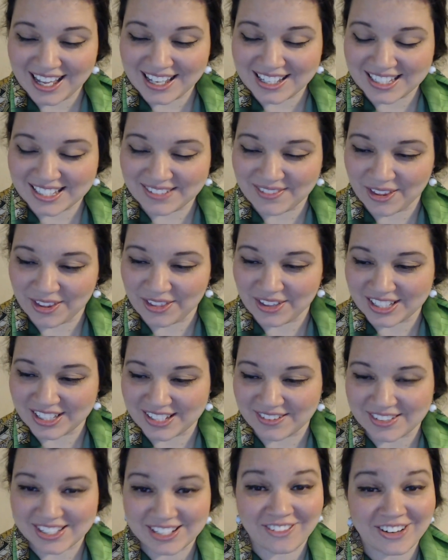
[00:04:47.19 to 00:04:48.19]
Some other things I
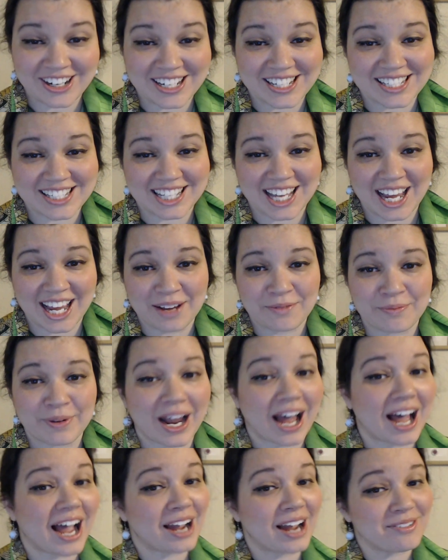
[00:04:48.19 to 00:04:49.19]
was going to say, but
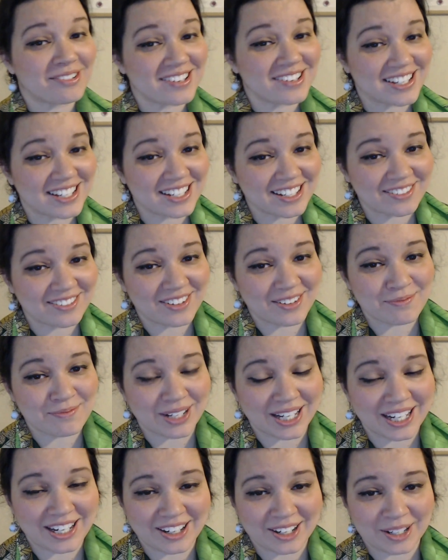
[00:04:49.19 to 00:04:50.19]
I will think of them
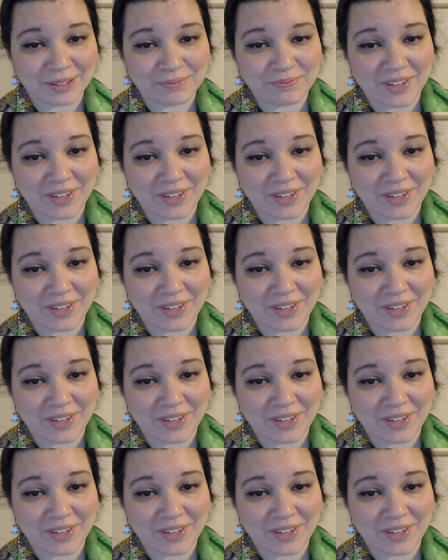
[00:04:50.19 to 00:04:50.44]
later.